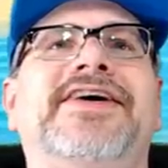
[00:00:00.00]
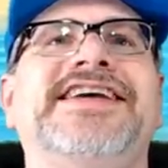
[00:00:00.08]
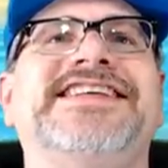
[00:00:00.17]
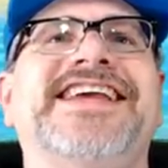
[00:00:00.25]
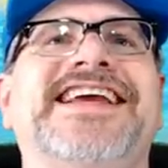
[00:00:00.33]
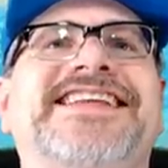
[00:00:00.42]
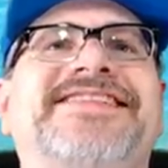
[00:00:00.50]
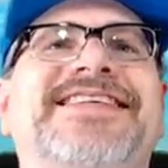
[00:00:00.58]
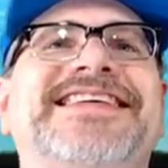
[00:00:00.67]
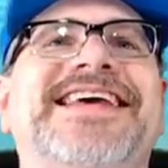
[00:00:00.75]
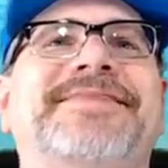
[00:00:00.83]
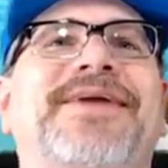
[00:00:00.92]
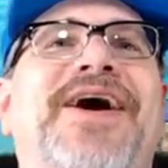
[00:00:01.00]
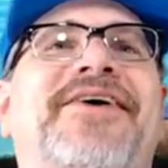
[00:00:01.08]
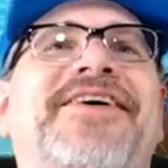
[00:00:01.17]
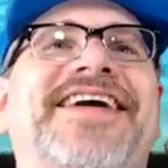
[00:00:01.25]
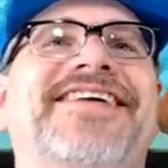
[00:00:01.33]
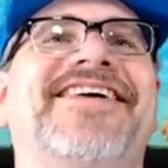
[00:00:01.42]
oh, he's like, he's like
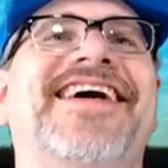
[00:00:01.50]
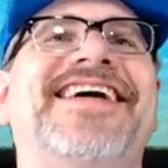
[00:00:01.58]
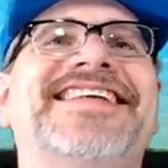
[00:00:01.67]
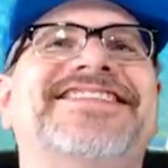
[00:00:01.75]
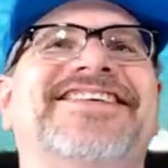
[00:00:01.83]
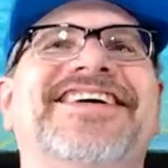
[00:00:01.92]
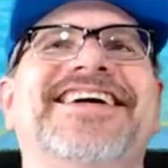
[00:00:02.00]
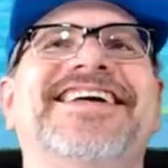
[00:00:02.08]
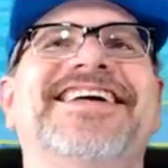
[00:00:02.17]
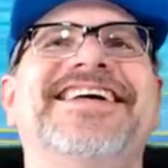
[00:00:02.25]
bowing. Wow, that's cool.